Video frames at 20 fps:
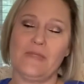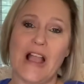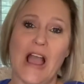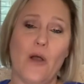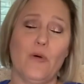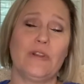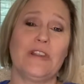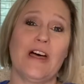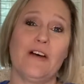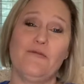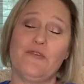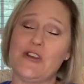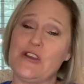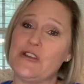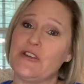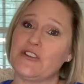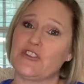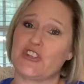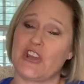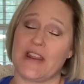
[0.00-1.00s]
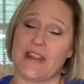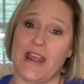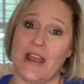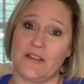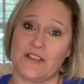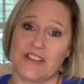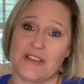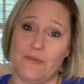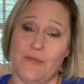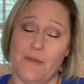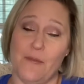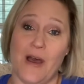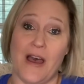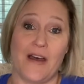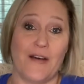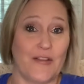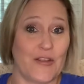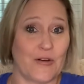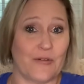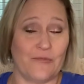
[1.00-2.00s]
I would love for you to check out some of my
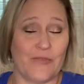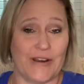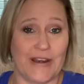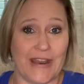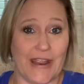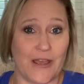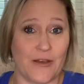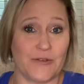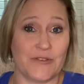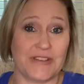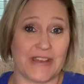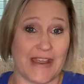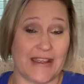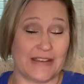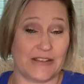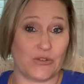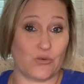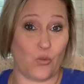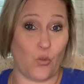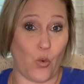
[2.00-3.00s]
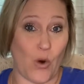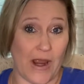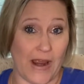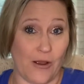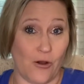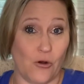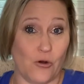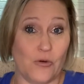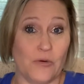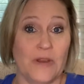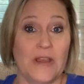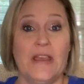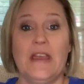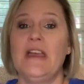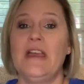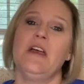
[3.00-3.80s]
other videos as well.